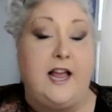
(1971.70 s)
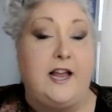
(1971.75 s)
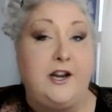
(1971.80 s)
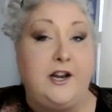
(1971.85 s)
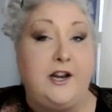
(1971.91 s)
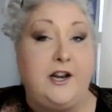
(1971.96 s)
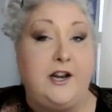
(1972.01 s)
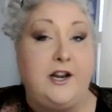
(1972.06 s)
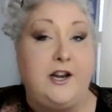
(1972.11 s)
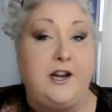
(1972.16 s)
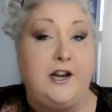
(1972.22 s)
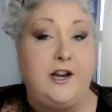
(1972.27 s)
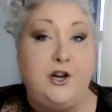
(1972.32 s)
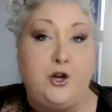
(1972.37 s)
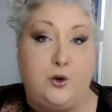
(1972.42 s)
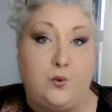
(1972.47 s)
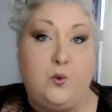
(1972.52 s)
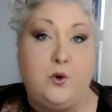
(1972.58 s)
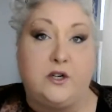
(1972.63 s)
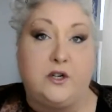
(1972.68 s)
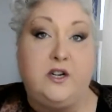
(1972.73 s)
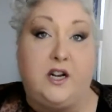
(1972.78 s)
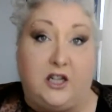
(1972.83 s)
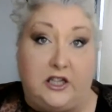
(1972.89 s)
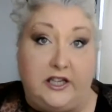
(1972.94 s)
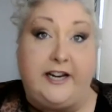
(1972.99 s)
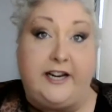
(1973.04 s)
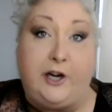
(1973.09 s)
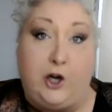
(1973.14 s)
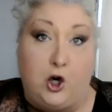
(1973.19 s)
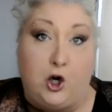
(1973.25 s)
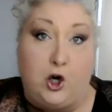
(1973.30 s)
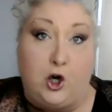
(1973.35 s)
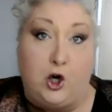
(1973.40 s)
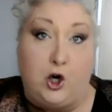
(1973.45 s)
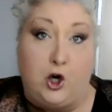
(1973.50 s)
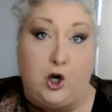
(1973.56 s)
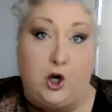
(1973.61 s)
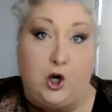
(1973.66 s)
and you would click
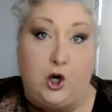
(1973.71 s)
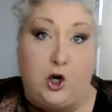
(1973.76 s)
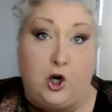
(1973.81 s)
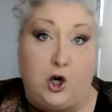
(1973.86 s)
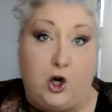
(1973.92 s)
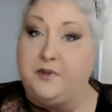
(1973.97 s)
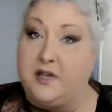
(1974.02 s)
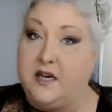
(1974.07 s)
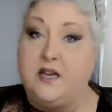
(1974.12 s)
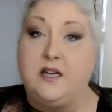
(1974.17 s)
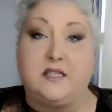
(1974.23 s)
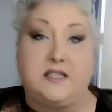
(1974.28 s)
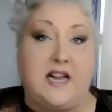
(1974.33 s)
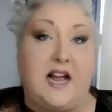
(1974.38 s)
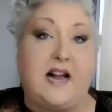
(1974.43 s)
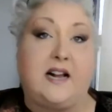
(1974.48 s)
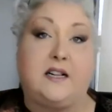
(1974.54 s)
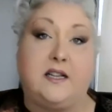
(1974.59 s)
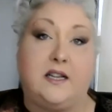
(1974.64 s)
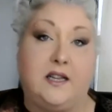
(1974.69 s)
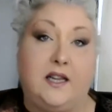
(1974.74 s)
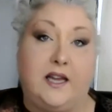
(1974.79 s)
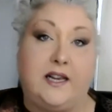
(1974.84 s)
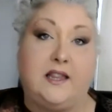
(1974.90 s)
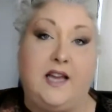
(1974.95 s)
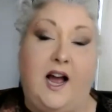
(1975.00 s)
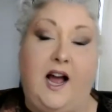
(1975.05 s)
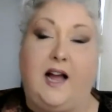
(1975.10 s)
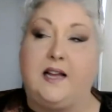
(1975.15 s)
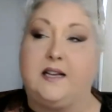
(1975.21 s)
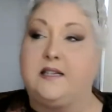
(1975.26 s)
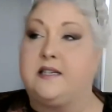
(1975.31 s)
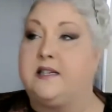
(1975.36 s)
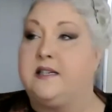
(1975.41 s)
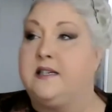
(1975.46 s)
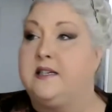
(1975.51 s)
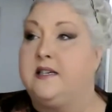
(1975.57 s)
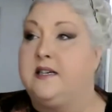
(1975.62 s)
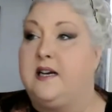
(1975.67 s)
on something exactly like that.
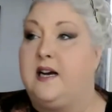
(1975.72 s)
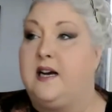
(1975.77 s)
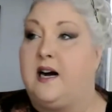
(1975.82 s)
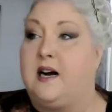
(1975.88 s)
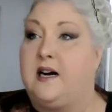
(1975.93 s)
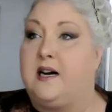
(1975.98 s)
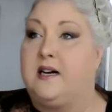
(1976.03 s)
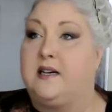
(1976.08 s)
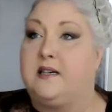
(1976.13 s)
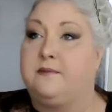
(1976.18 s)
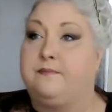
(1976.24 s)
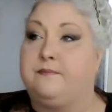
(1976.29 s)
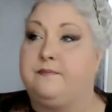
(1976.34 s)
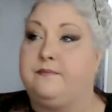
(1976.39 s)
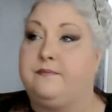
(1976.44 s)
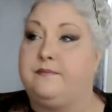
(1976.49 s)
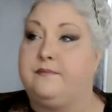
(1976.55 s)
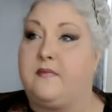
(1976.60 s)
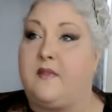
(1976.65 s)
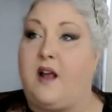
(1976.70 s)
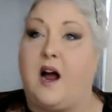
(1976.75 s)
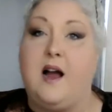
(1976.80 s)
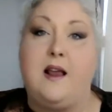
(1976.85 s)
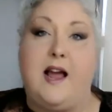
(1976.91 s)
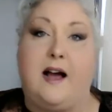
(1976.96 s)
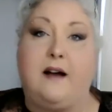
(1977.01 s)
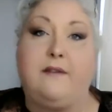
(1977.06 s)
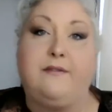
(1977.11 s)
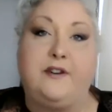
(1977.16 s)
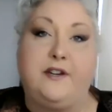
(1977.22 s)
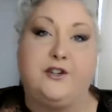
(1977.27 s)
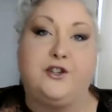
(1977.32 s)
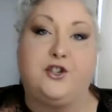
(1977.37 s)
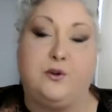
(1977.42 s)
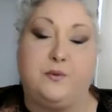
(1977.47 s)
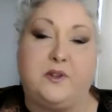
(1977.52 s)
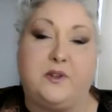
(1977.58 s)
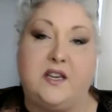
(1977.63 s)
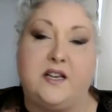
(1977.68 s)
I have an
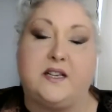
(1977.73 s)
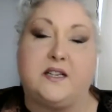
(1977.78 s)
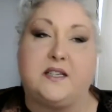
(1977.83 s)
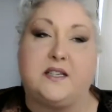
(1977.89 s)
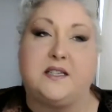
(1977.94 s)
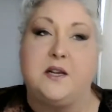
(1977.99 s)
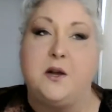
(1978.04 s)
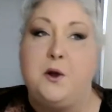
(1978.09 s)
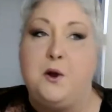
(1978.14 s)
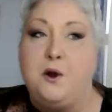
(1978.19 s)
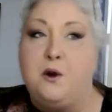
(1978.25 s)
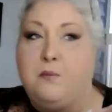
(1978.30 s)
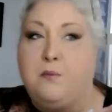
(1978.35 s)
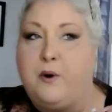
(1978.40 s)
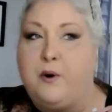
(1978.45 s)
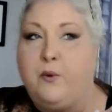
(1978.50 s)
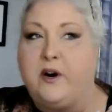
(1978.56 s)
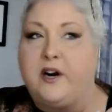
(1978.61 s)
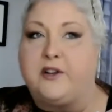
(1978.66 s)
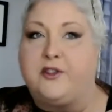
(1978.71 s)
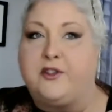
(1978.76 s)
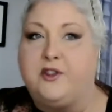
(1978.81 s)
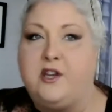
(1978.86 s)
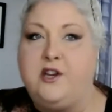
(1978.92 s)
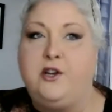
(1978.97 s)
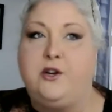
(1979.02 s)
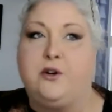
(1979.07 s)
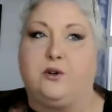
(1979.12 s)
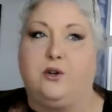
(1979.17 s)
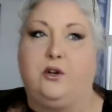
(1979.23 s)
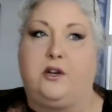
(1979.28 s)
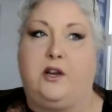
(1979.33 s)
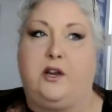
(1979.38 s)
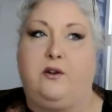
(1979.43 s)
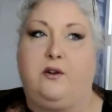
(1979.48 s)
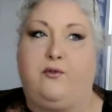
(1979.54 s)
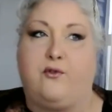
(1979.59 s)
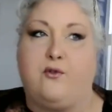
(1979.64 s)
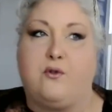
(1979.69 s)
issue with this, but what I think you're
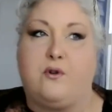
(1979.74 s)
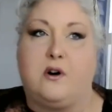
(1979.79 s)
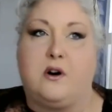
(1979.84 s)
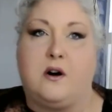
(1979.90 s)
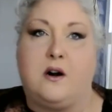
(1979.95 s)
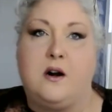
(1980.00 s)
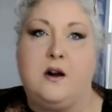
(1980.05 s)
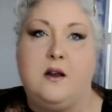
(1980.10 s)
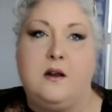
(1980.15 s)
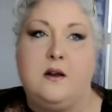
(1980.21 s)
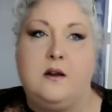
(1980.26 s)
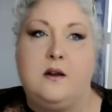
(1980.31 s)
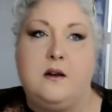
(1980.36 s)
looking for